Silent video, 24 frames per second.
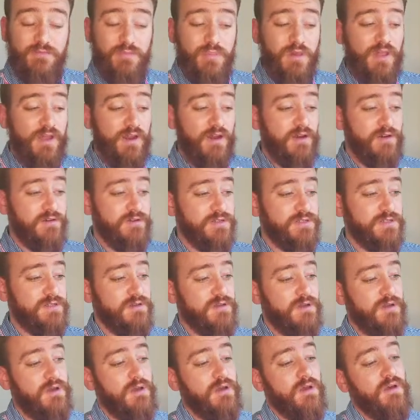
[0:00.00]
players.
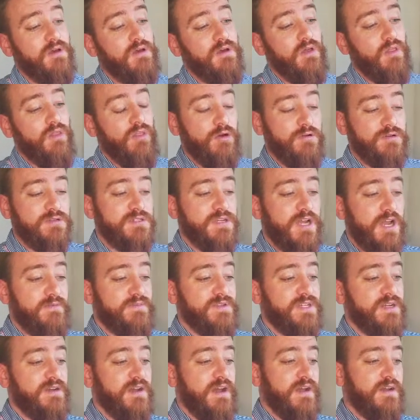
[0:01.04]
Those
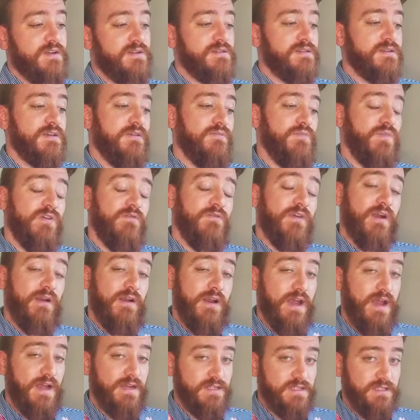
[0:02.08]
types of guys can be very
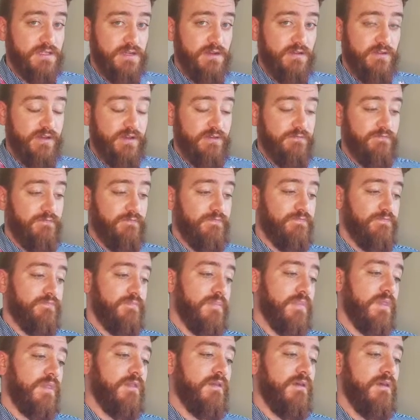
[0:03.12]
high ceiling,
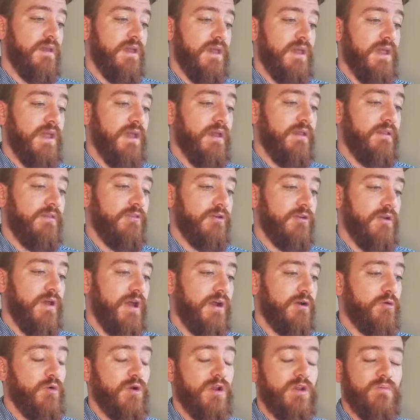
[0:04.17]
and they're
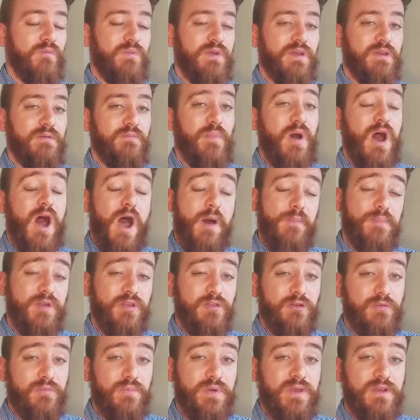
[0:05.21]
not going to be
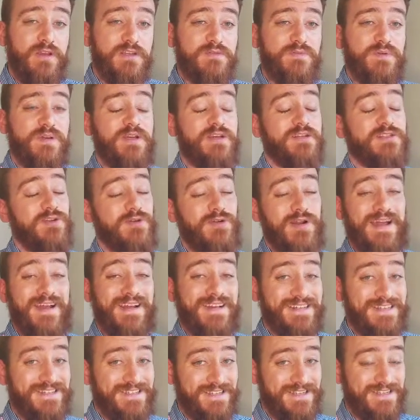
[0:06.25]
popular picks because they're not
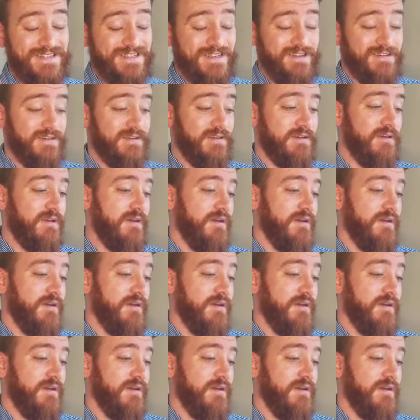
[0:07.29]
consistent.